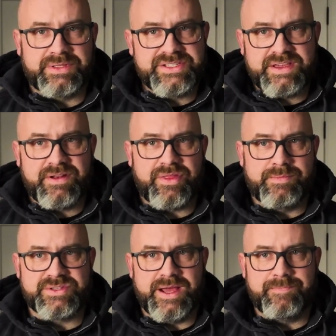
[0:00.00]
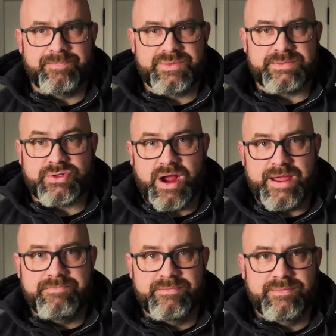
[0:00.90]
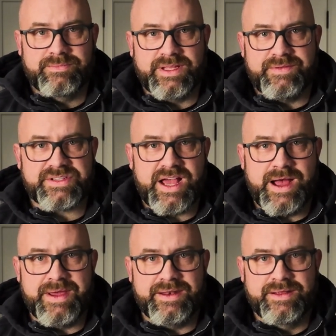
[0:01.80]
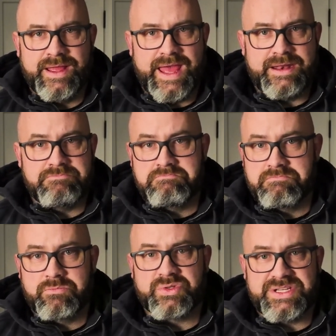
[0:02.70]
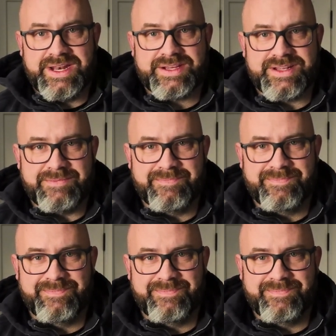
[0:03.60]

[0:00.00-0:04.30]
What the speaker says: please give it a thumbs up, subscribe, leave us a comment, and we'll see you next time.